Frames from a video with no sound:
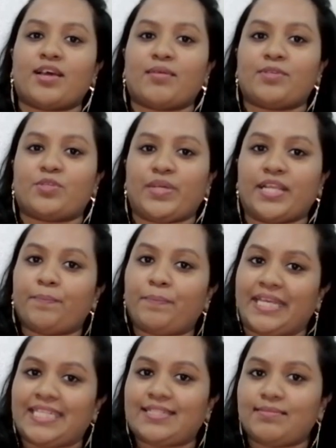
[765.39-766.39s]
between a
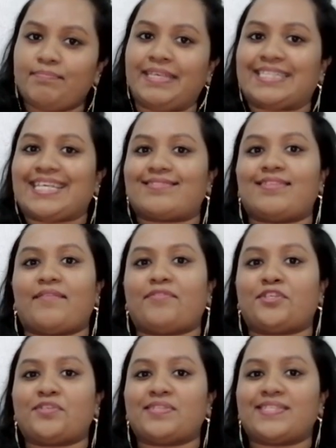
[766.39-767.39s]
B6
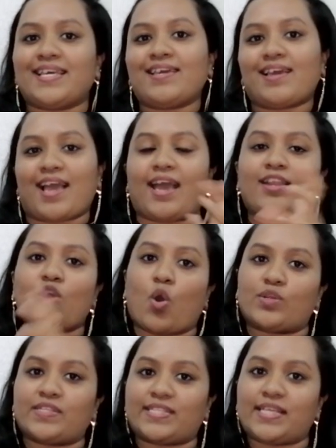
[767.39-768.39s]
deficiency and
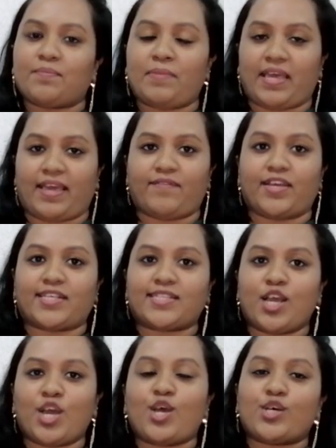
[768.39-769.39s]
autistic behaviors.